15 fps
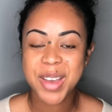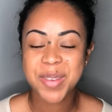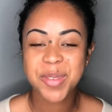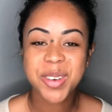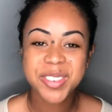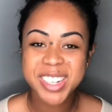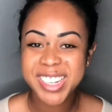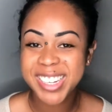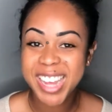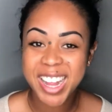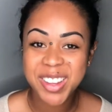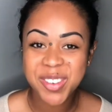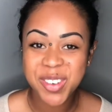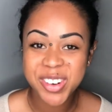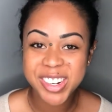moving to
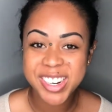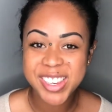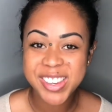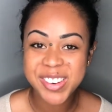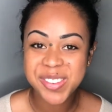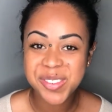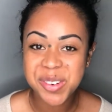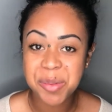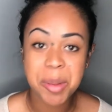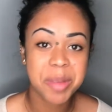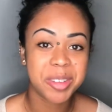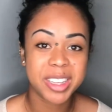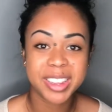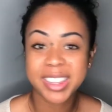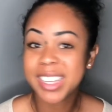California soon, or
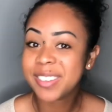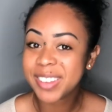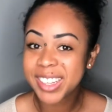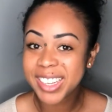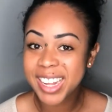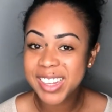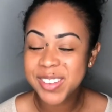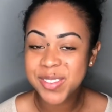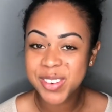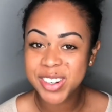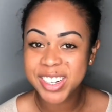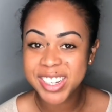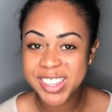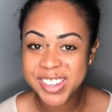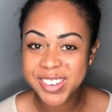maybe leaving
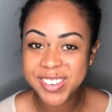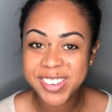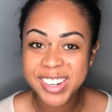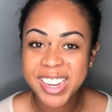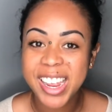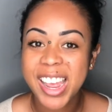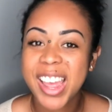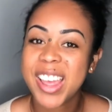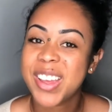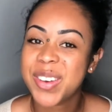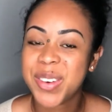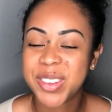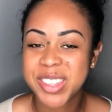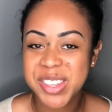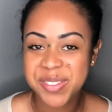California soon?
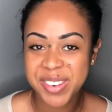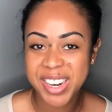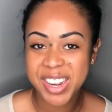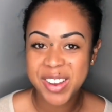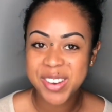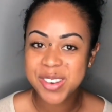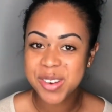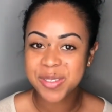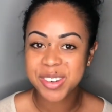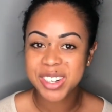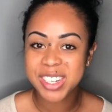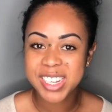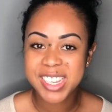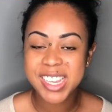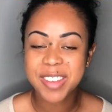Well, in this video, I'll go over
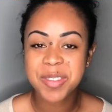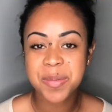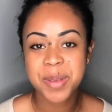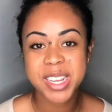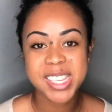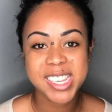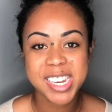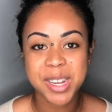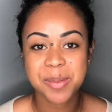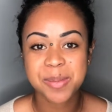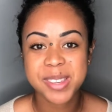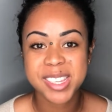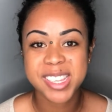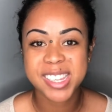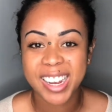the 7 best
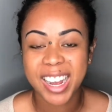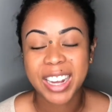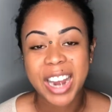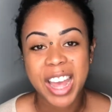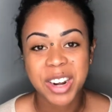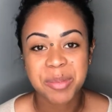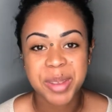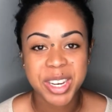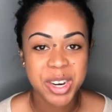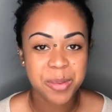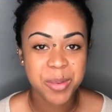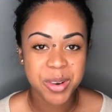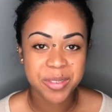tips on how to make your move